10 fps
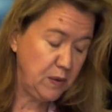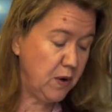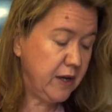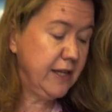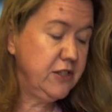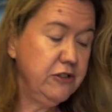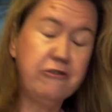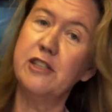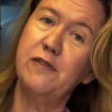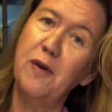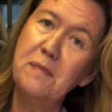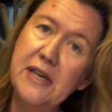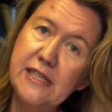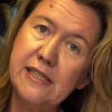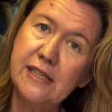we're working to transform
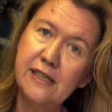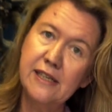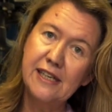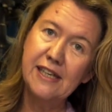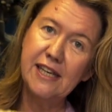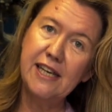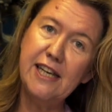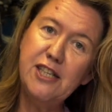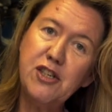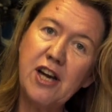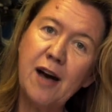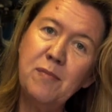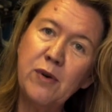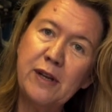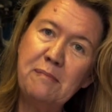this into
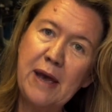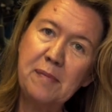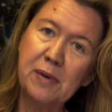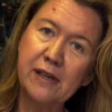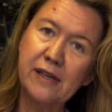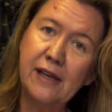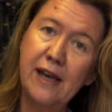cardboard and paper.